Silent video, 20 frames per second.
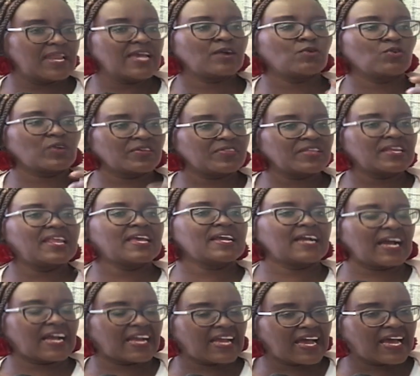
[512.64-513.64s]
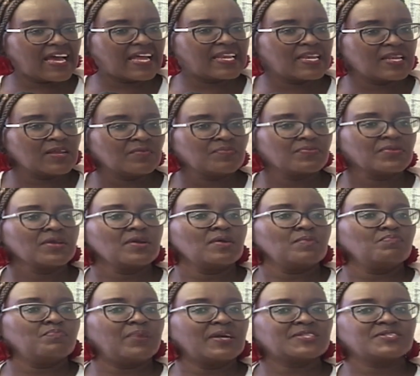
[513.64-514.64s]
Like, okay, they like a girl.
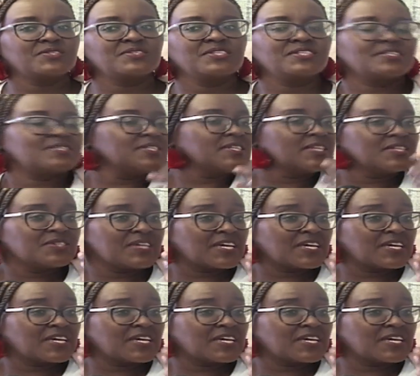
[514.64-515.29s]
But dating is